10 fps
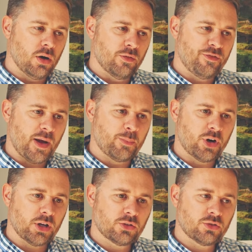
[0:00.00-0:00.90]

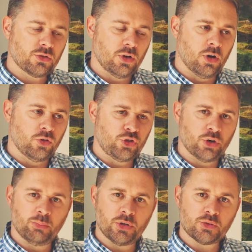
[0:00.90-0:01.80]
fabrics, on
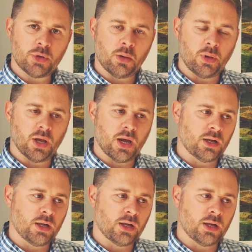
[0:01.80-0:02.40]
jumpers maybe,